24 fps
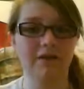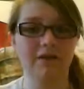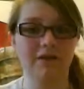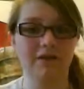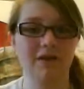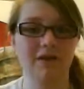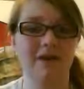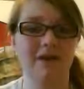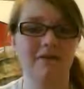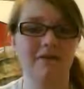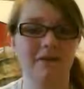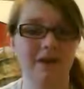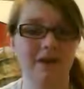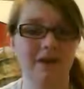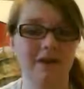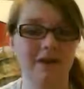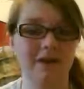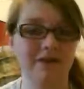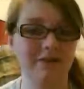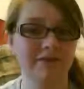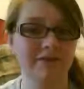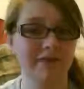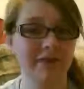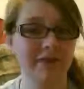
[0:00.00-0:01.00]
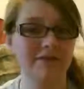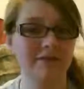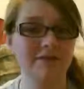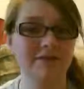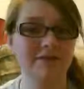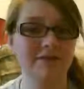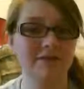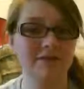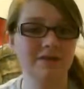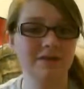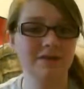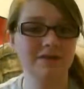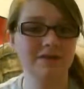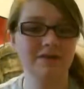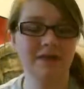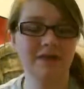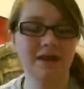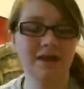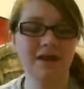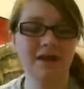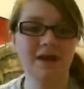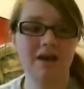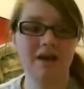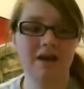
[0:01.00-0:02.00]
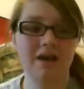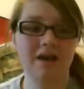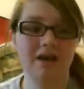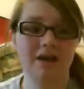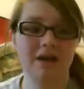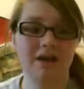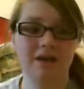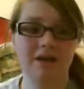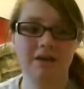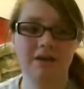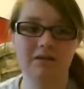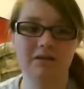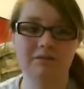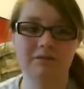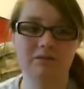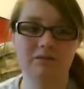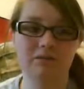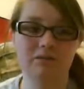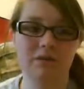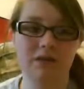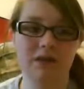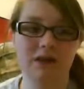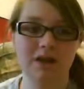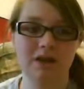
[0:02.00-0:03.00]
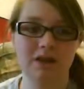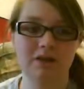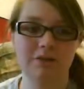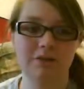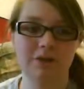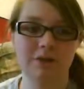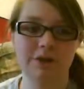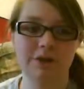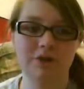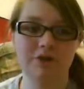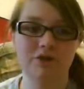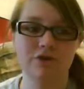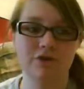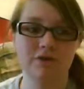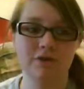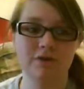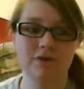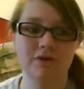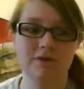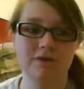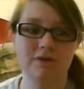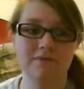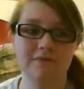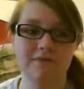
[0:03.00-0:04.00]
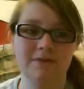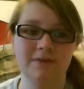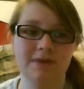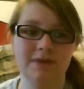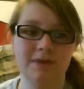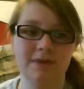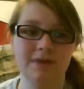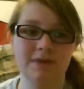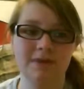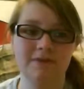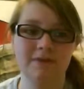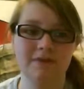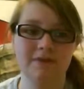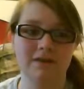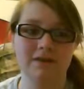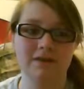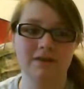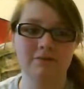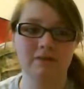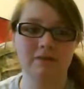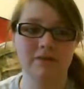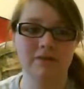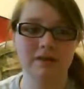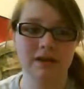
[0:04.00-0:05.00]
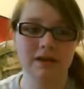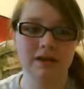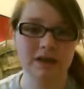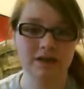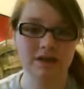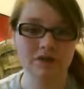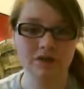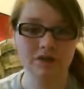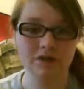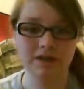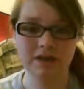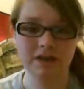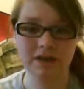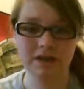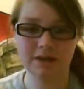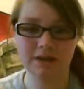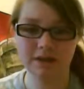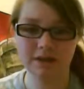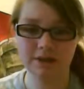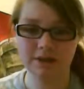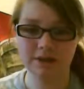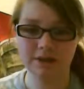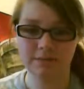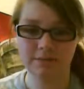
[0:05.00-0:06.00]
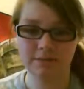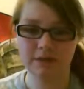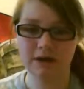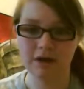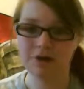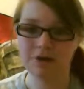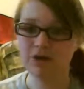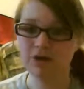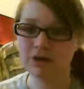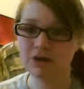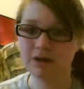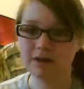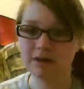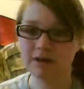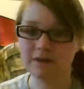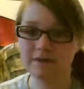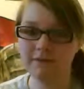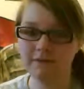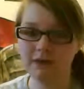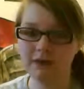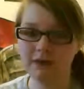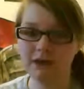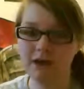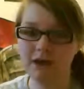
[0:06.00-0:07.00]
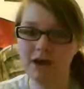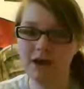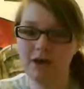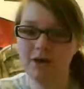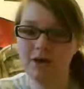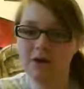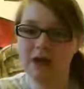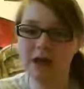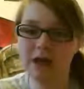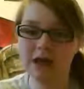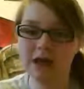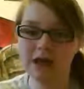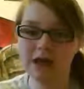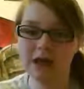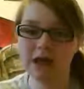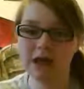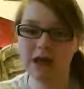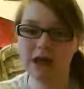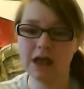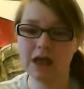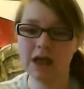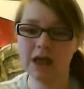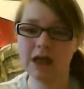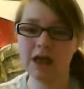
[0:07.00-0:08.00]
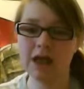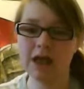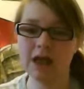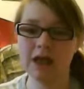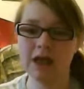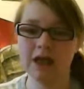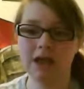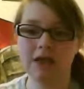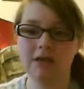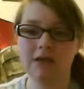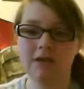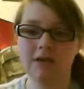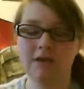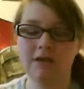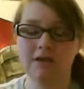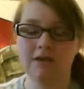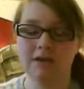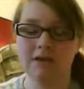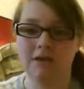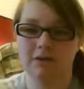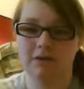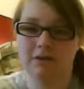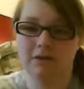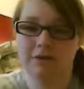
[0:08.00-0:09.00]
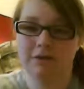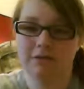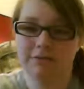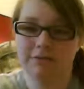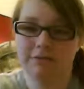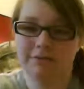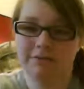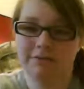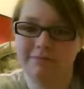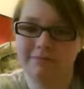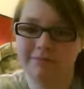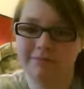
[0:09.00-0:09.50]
know, haven't gotten around to it. When I do watch YouTube videos, it's mostly just Smosh's new video. So